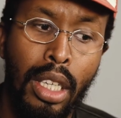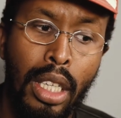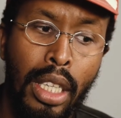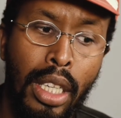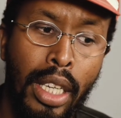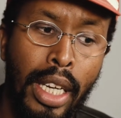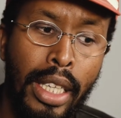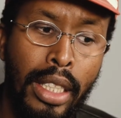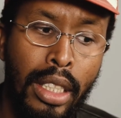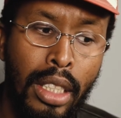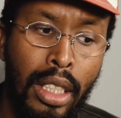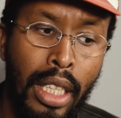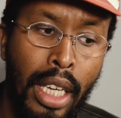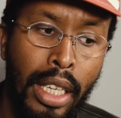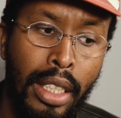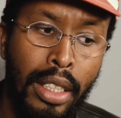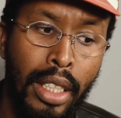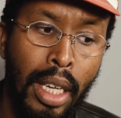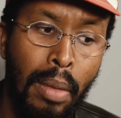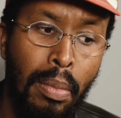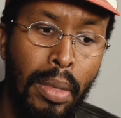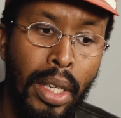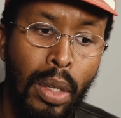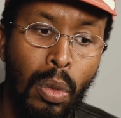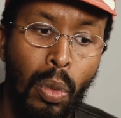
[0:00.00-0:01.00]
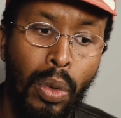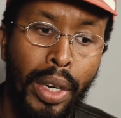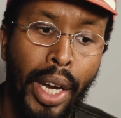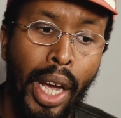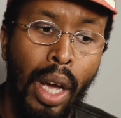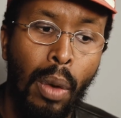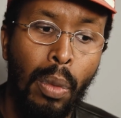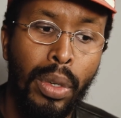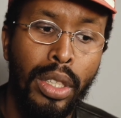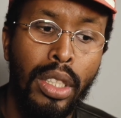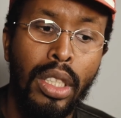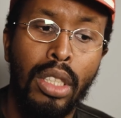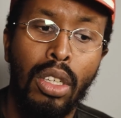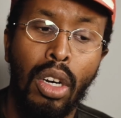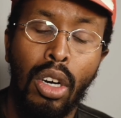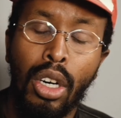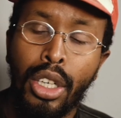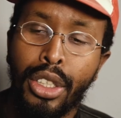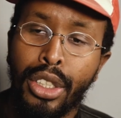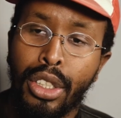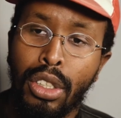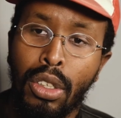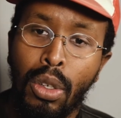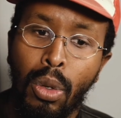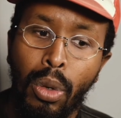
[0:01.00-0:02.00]
in that sense, I mean, when I was in
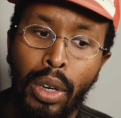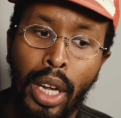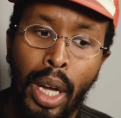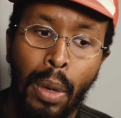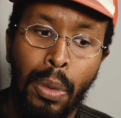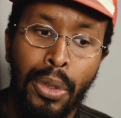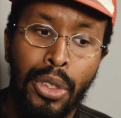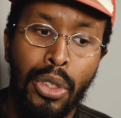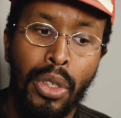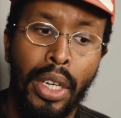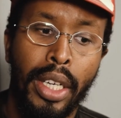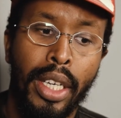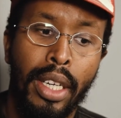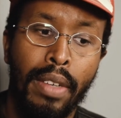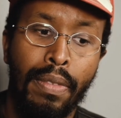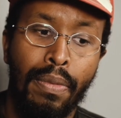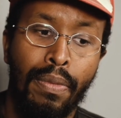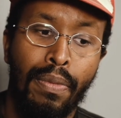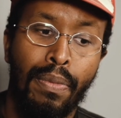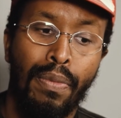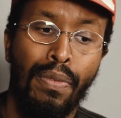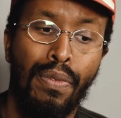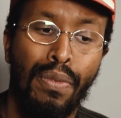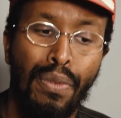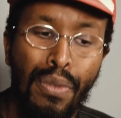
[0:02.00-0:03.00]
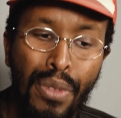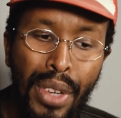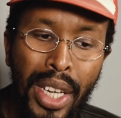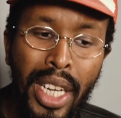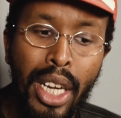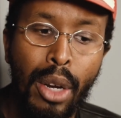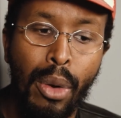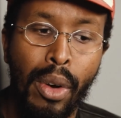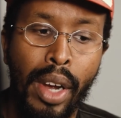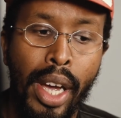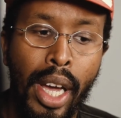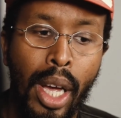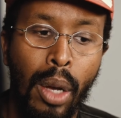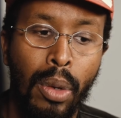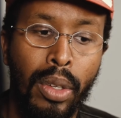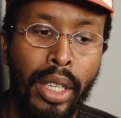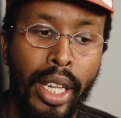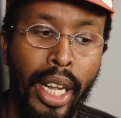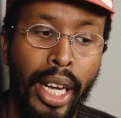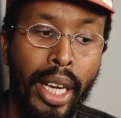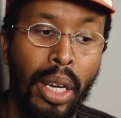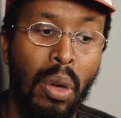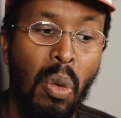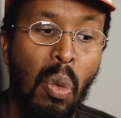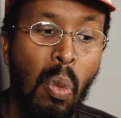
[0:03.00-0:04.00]
art school, I was trying to figure out
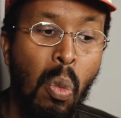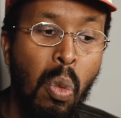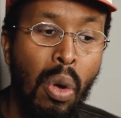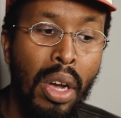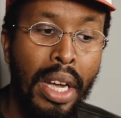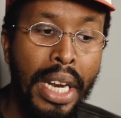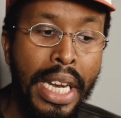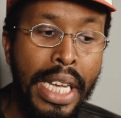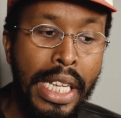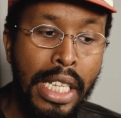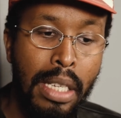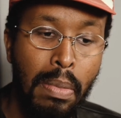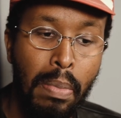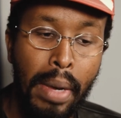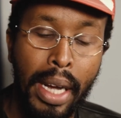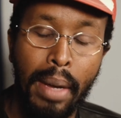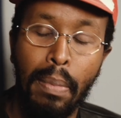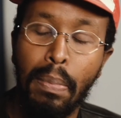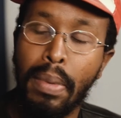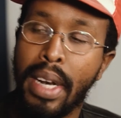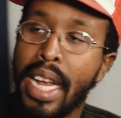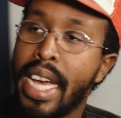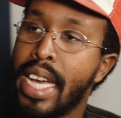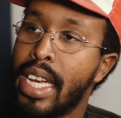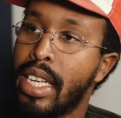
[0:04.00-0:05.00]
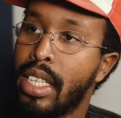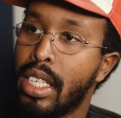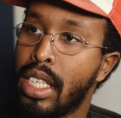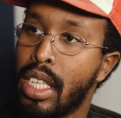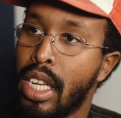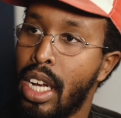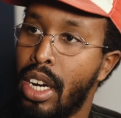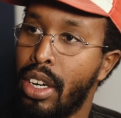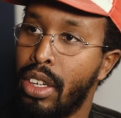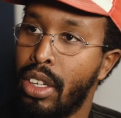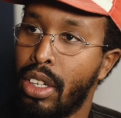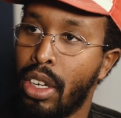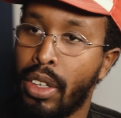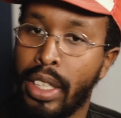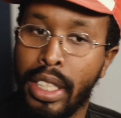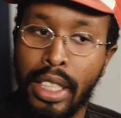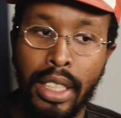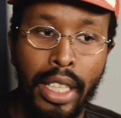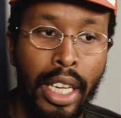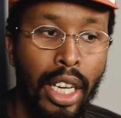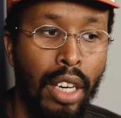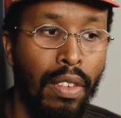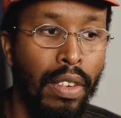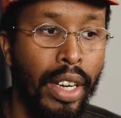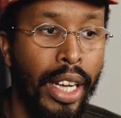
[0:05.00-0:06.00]
like, what is my place here? You know,
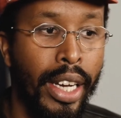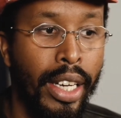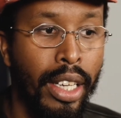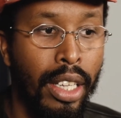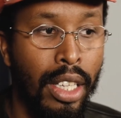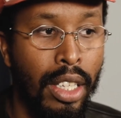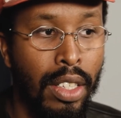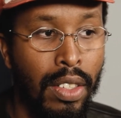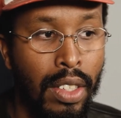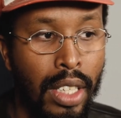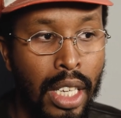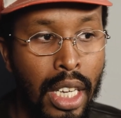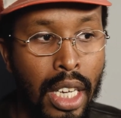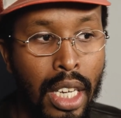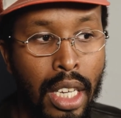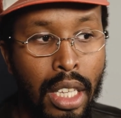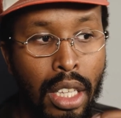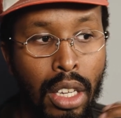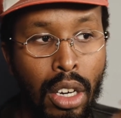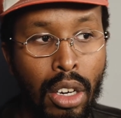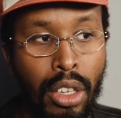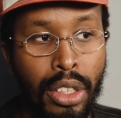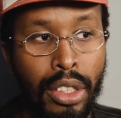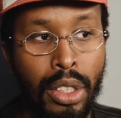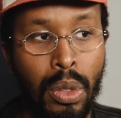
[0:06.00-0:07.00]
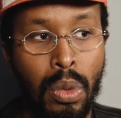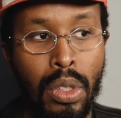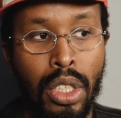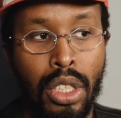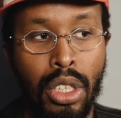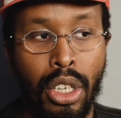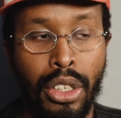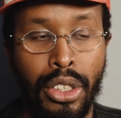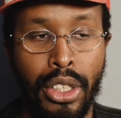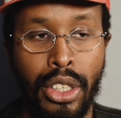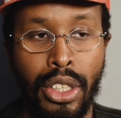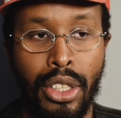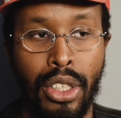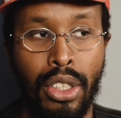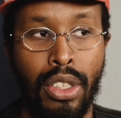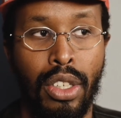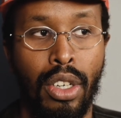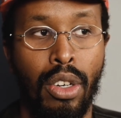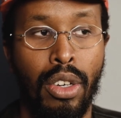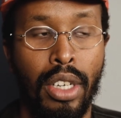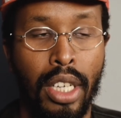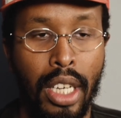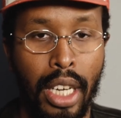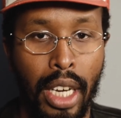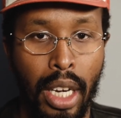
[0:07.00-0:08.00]
instead of like seeing the art, Swedish art history,
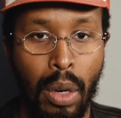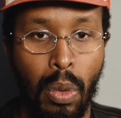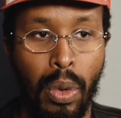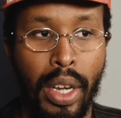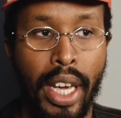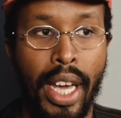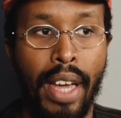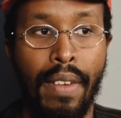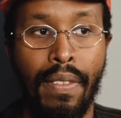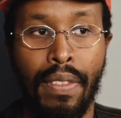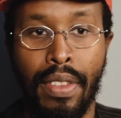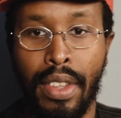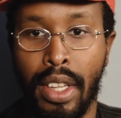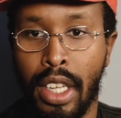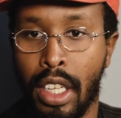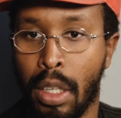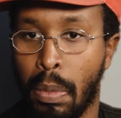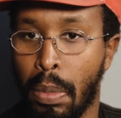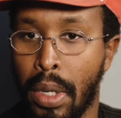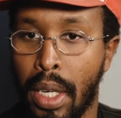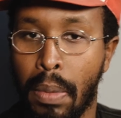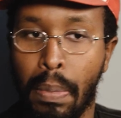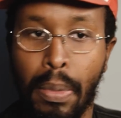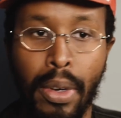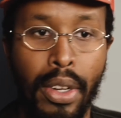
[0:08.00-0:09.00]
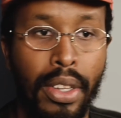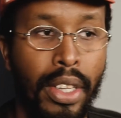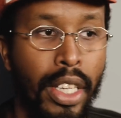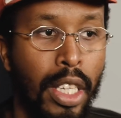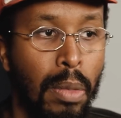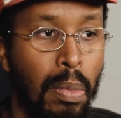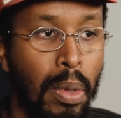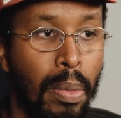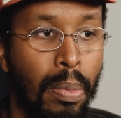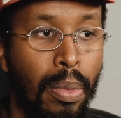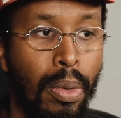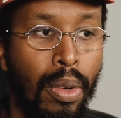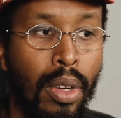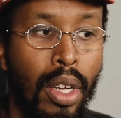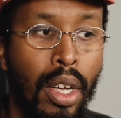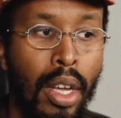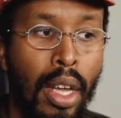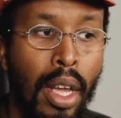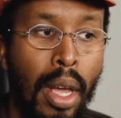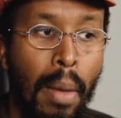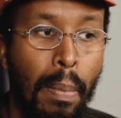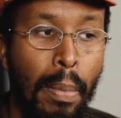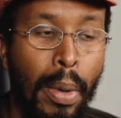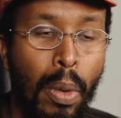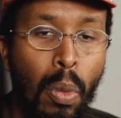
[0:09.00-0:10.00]
okay, we have these people and these people,
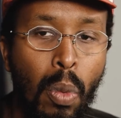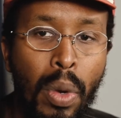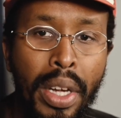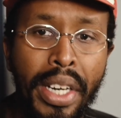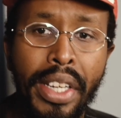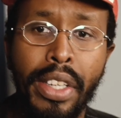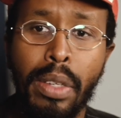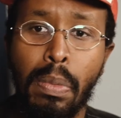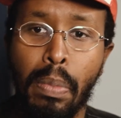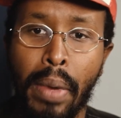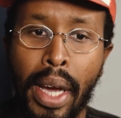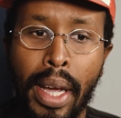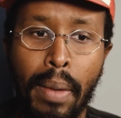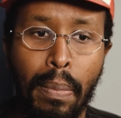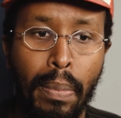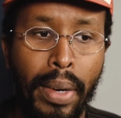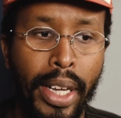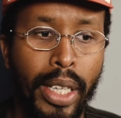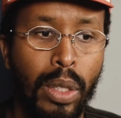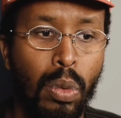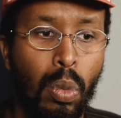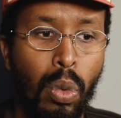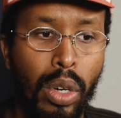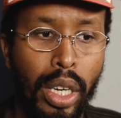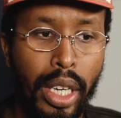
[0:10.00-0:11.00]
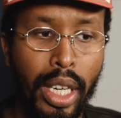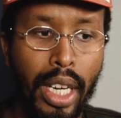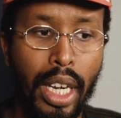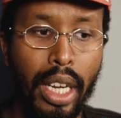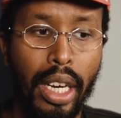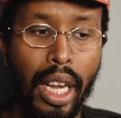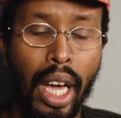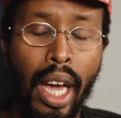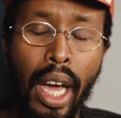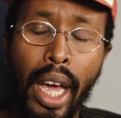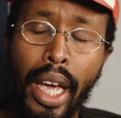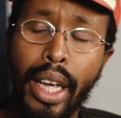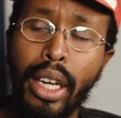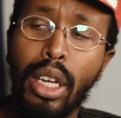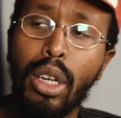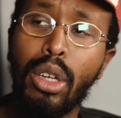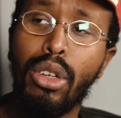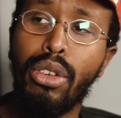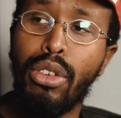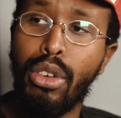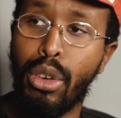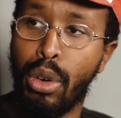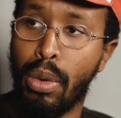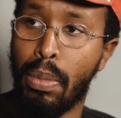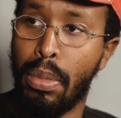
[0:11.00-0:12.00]
but what is my place? What can I
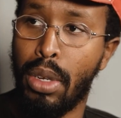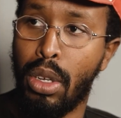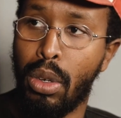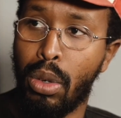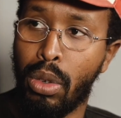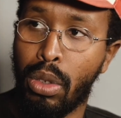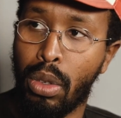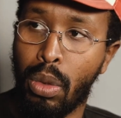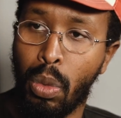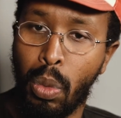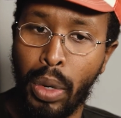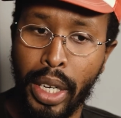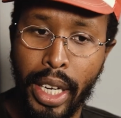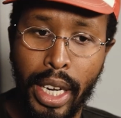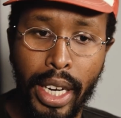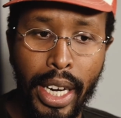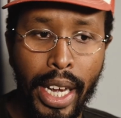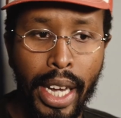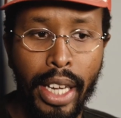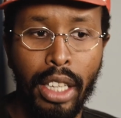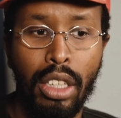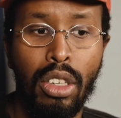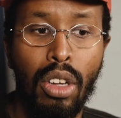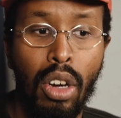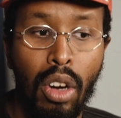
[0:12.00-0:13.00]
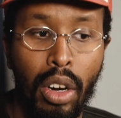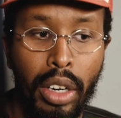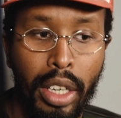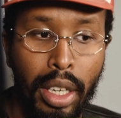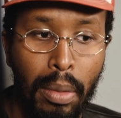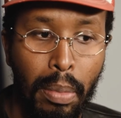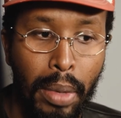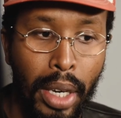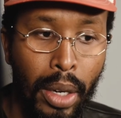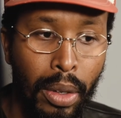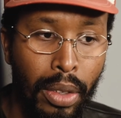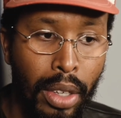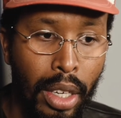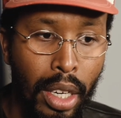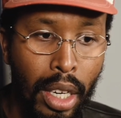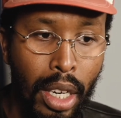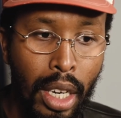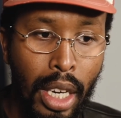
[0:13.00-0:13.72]
contribute? What can I talk about?